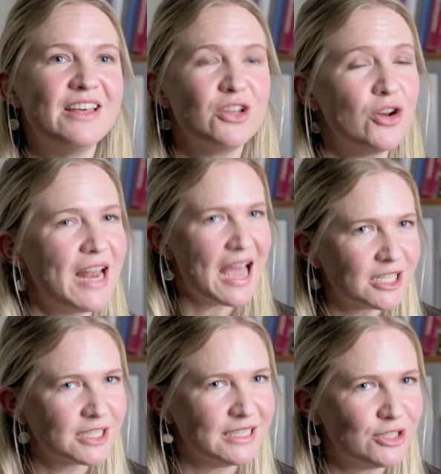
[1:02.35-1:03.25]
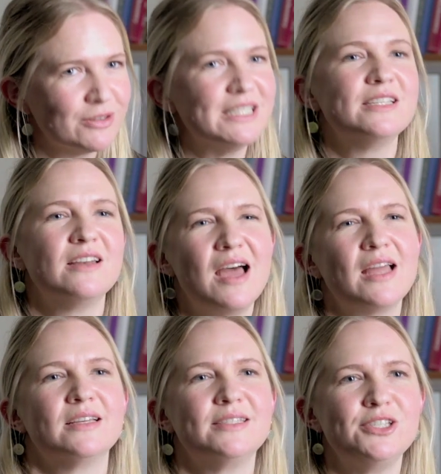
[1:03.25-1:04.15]
you're actually treated
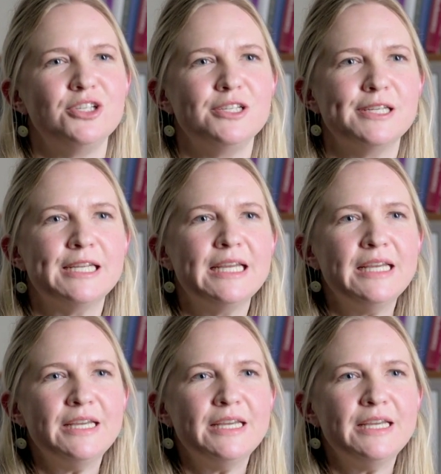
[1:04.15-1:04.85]
like a student.